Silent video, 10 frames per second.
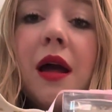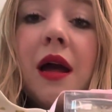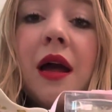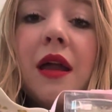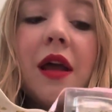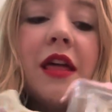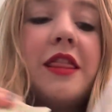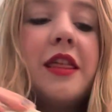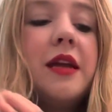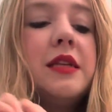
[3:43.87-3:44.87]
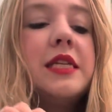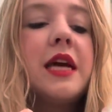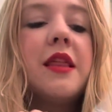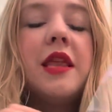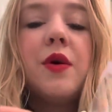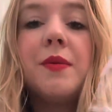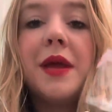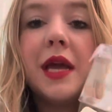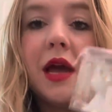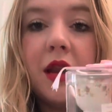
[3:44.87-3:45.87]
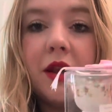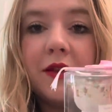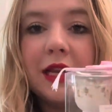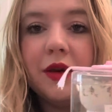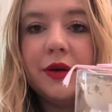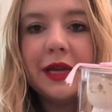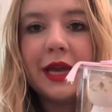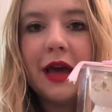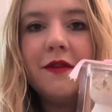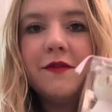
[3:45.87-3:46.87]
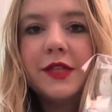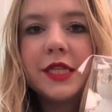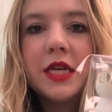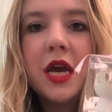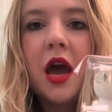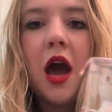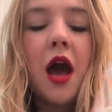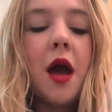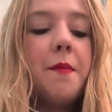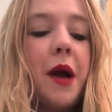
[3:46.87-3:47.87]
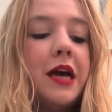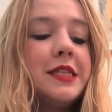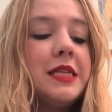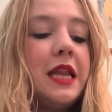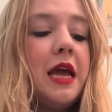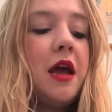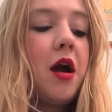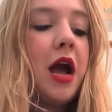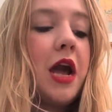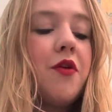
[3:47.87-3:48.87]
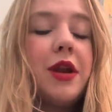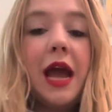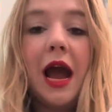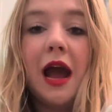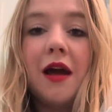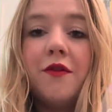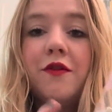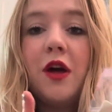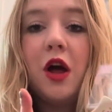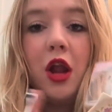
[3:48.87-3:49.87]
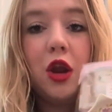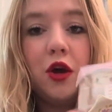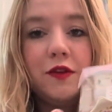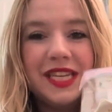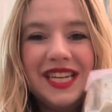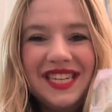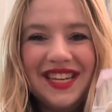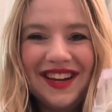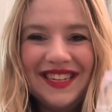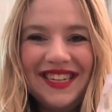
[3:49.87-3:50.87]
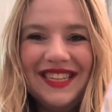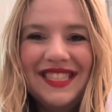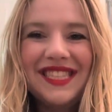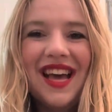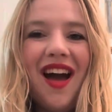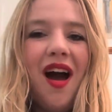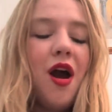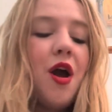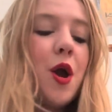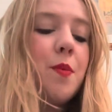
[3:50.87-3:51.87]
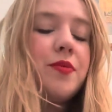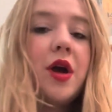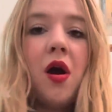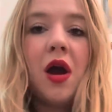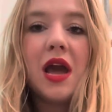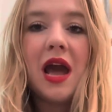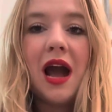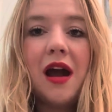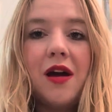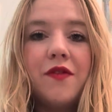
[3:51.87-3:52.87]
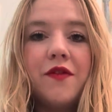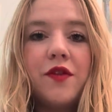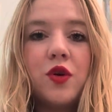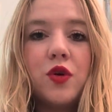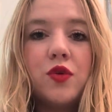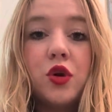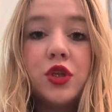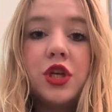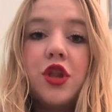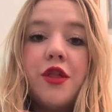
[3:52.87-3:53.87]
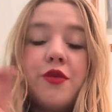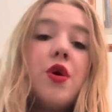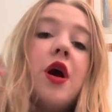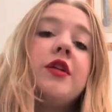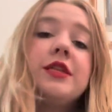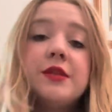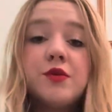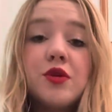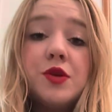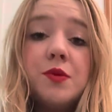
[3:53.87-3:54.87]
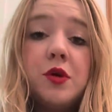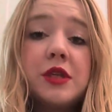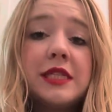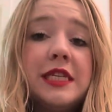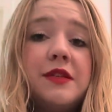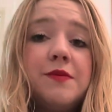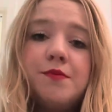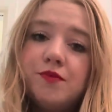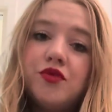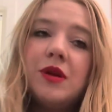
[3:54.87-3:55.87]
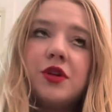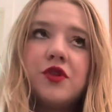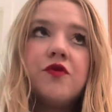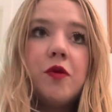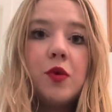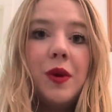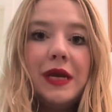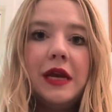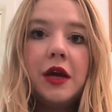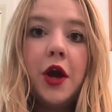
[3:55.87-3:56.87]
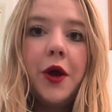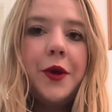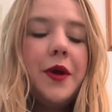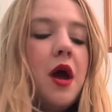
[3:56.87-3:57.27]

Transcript: And I think together that would make a lovely little gift. Personally, I already have a lot of tea tidies that I have gotten through other subscription boxes, pretty much from Courtney & Co.